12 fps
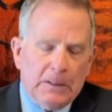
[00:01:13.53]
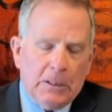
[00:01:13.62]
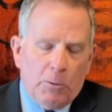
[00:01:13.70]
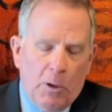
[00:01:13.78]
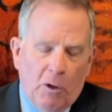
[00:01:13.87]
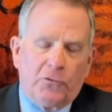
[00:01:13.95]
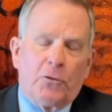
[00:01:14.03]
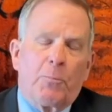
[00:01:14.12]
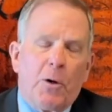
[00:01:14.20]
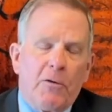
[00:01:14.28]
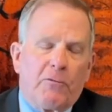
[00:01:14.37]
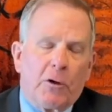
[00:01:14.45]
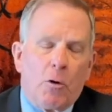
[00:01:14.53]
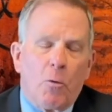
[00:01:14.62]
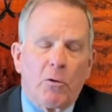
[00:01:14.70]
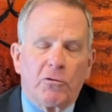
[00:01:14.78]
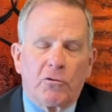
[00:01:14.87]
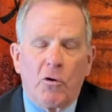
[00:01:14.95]
We also pray for
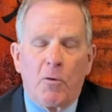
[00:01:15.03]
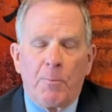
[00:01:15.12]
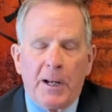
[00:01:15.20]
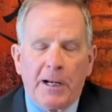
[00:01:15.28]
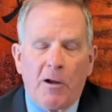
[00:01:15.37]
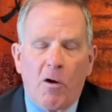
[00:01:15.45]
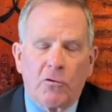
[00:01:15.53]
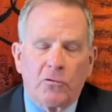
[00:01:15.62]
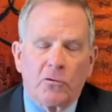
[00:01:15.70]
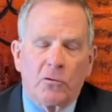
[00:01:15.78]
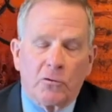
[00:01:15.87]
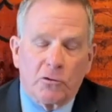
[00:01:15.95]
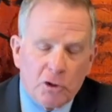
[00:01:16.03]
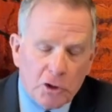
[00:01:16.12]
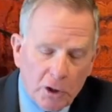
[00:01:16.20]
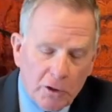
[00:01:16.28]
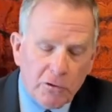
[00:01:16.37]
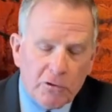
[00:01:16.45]
Cornerstone Pentecostal
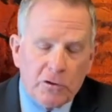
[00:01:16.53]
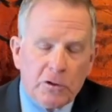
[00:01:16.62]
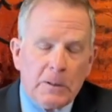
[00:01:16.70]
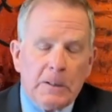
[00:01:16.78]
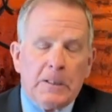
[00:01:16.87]
Church.